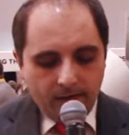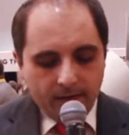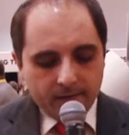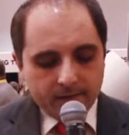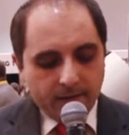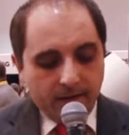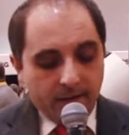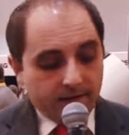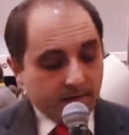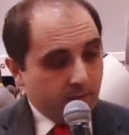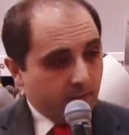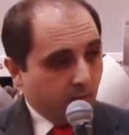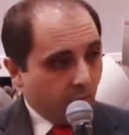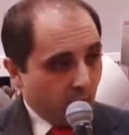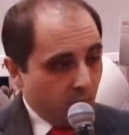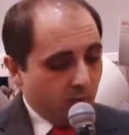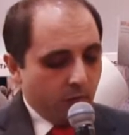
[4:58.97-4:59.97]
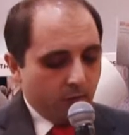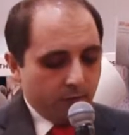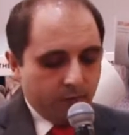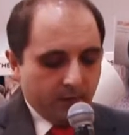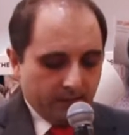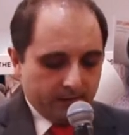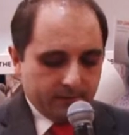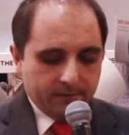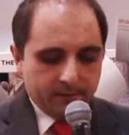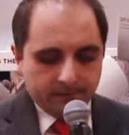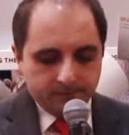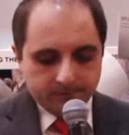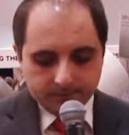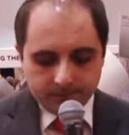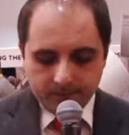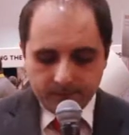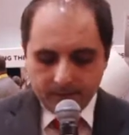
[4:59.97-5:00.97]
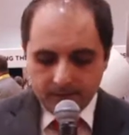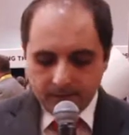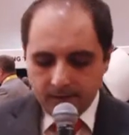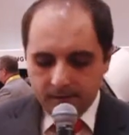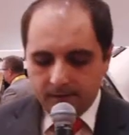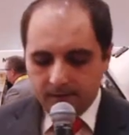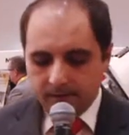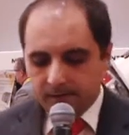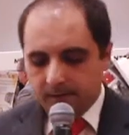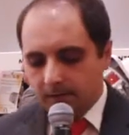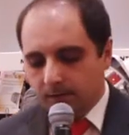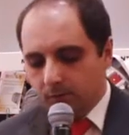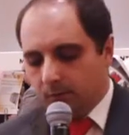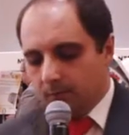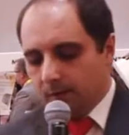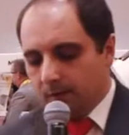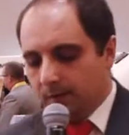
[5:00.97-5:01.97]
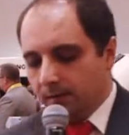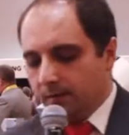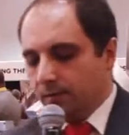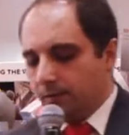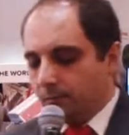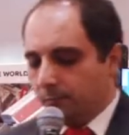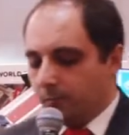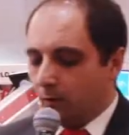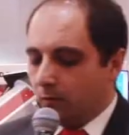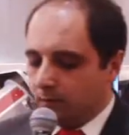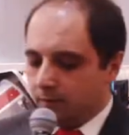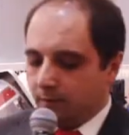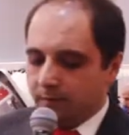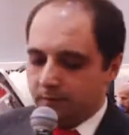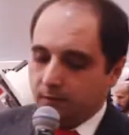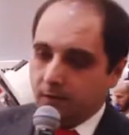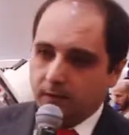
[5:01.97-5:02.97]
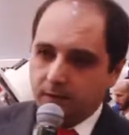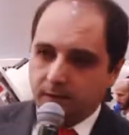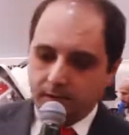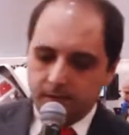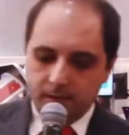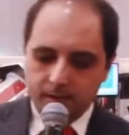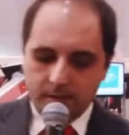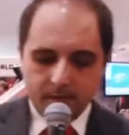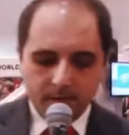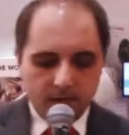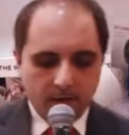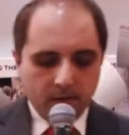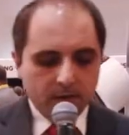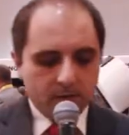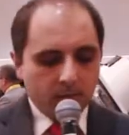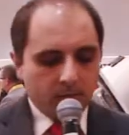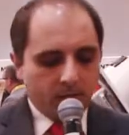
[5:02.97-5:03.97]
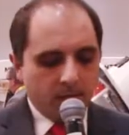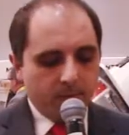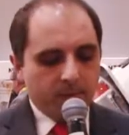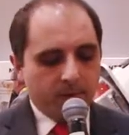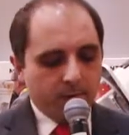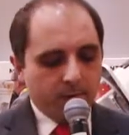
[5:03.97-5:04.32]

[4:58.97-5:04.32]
is at the core of this. This unrevealed process continues to keep